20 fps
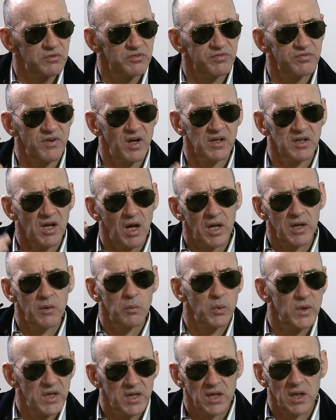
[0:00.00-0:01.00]
it was kind
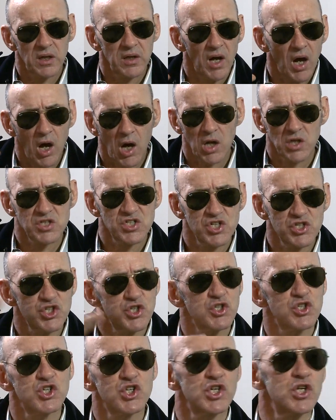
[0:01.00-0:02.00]
of weird and hard to
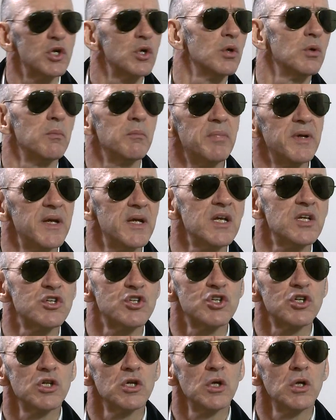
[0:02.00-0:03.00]
tune and
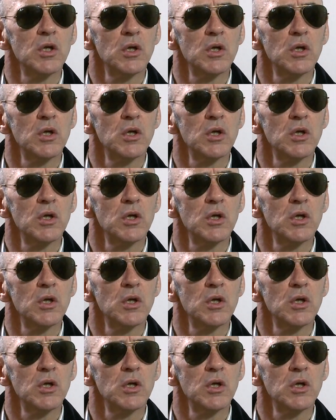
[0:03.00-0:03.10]
pitch,